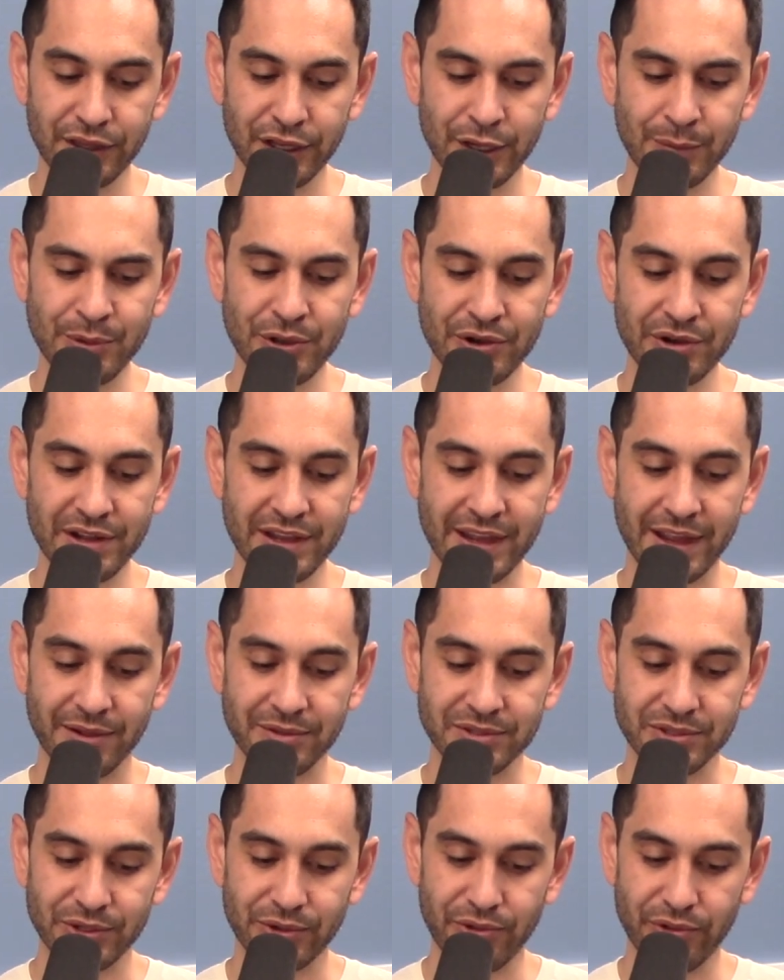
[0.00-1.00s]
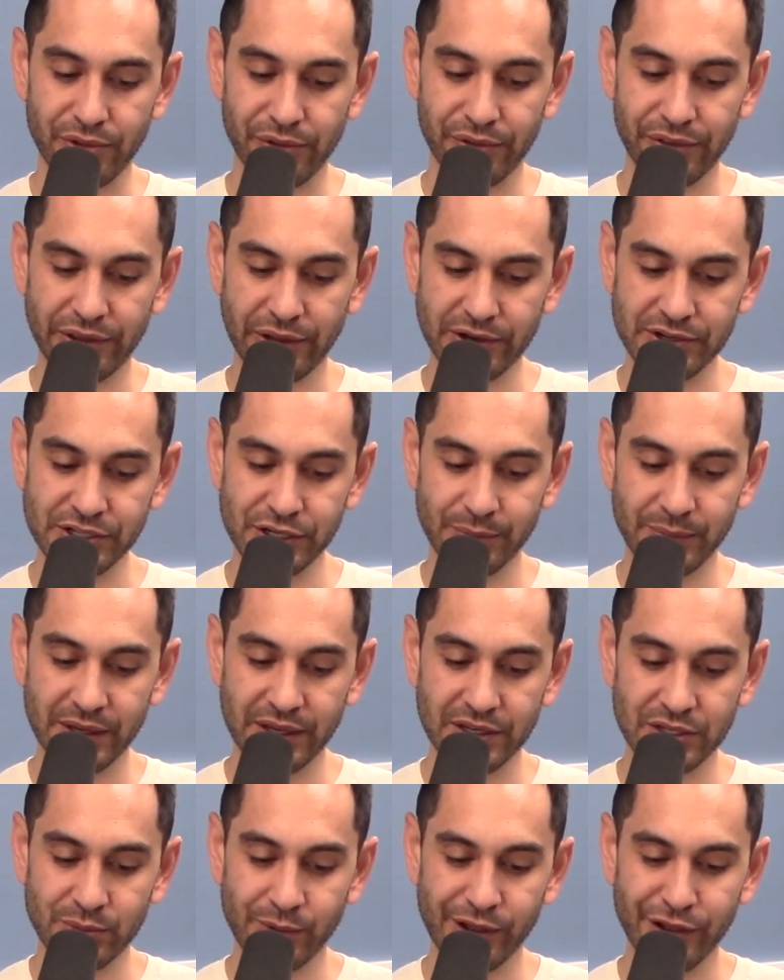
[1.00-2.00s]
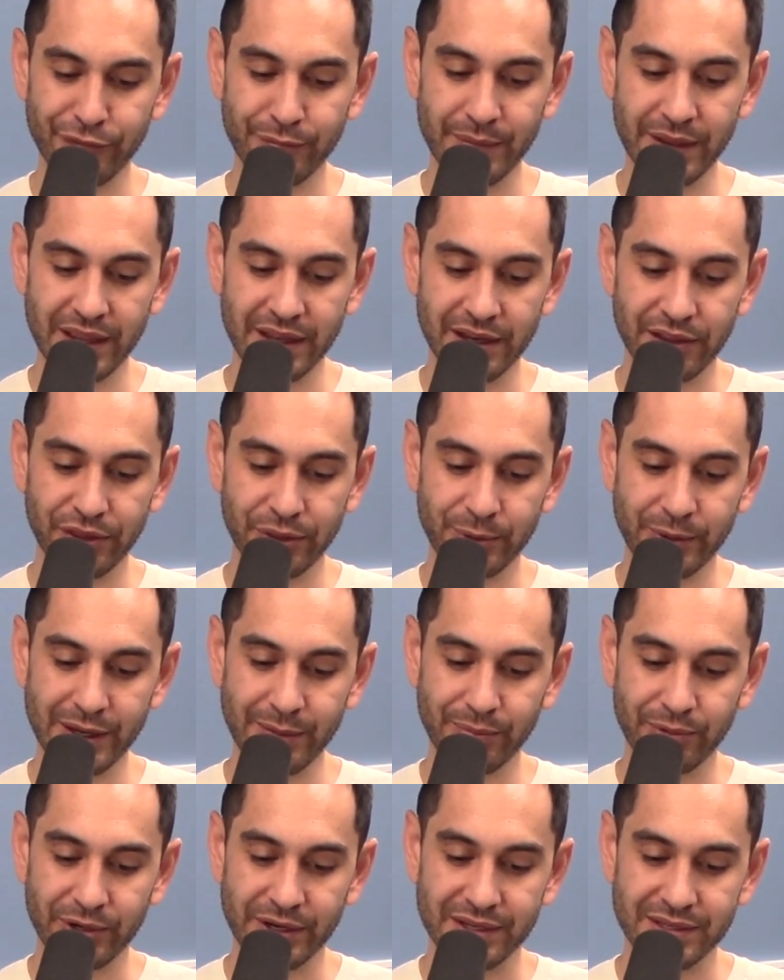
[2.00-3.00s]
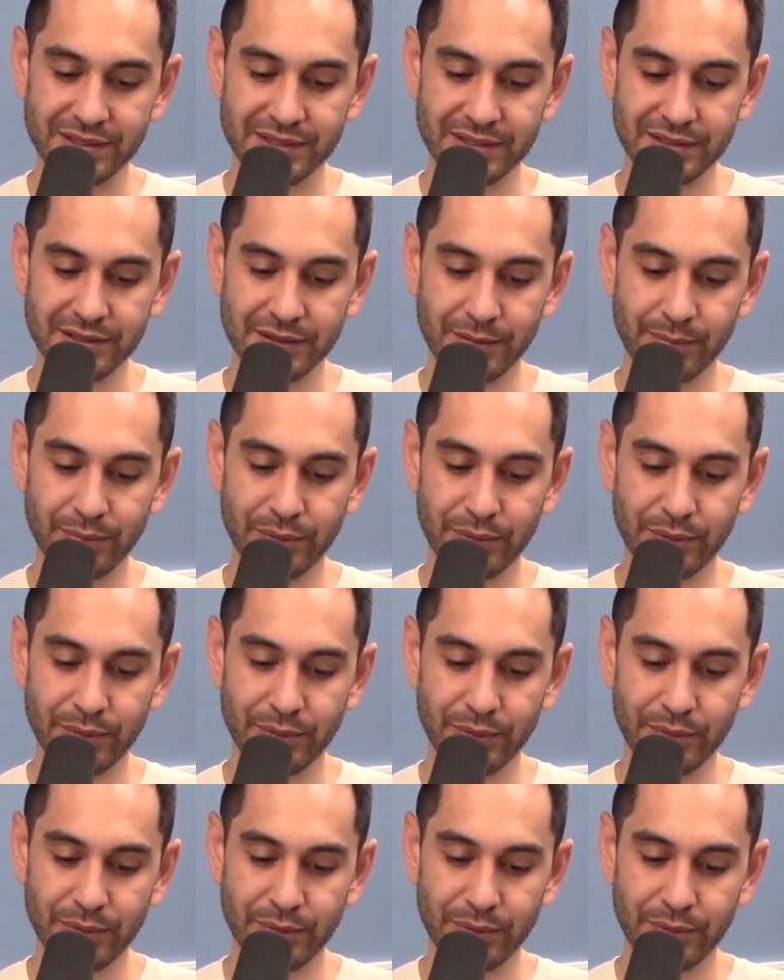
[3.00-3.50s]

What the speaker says: the community council, there shall be 12 men and 3 priests,